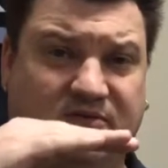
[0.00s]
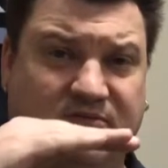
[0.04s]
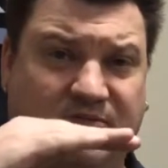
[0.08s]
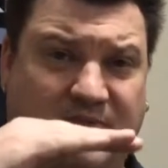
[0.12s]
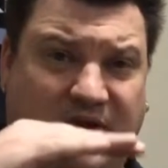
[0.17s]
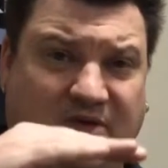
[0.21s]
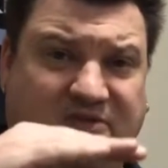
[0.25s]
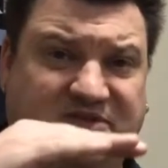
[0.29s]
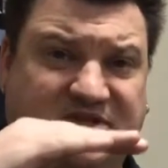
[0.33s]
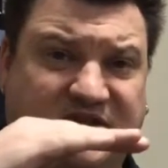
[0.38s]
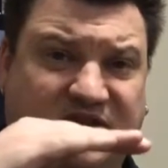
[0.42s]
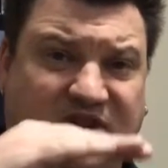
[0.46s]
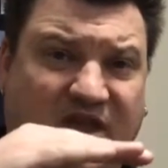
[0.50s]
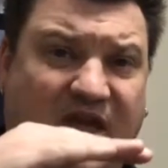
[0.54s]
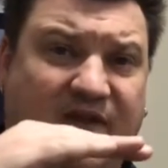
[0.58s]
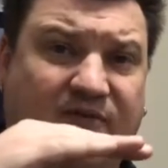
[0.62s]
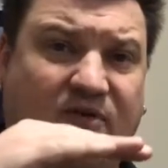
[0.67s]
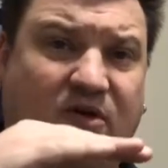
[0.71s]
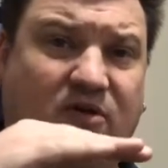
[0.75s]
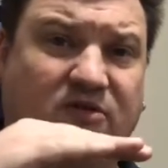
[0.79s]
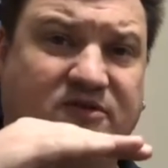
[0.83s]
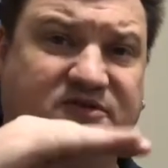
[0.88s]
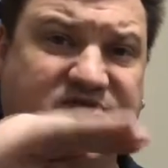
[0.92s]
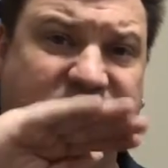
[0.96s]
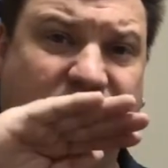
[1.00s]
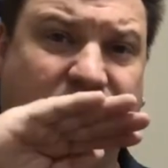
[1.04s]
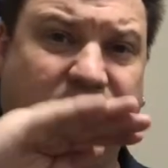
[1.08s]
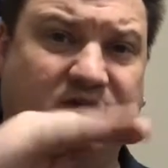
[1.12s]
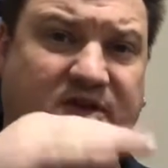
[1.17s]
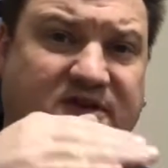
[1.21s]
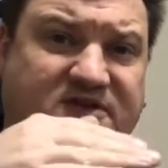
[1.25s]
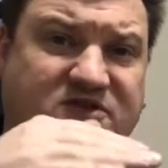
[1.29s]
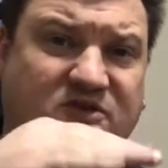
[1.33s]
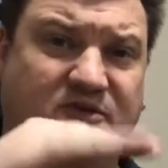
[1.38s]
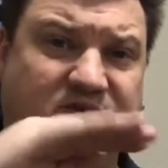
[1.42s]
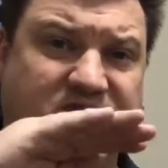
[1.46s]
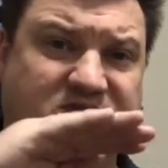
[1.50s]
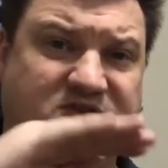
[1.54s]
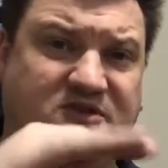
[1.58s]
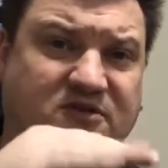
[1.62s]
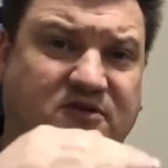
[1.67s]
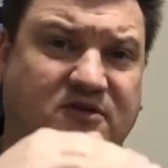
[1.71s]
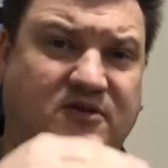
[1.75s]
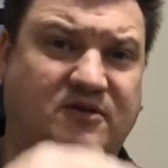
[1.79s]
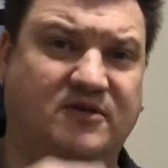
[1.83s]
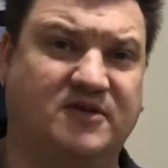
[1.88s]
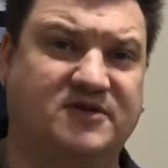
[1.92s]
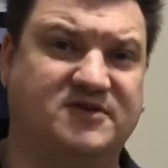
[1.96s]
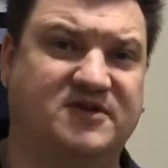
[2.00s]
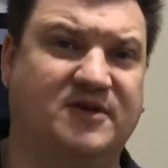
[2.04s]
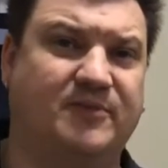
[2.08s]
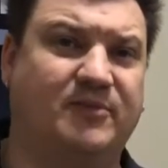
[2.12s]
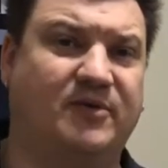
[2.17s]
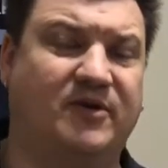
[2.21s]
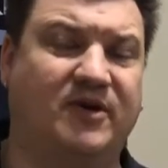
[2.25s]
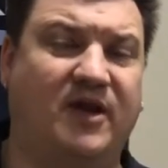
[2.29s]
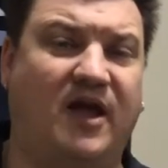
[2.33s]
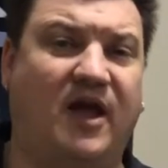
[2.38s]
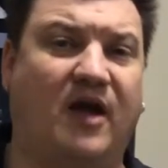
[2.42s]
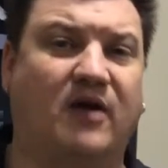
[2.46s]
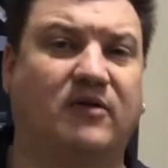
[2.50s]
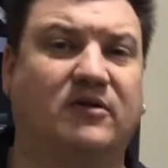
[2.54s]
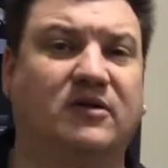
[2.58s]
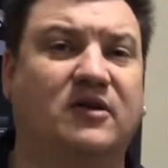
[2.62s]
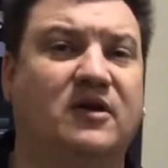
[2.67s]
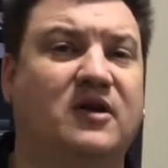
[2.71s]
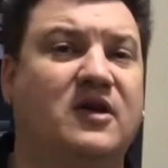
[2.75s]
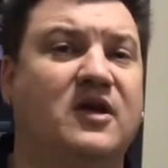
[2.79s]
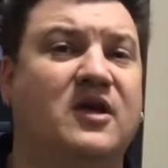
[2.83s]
mounted level, so it's only 2 degrees up or down.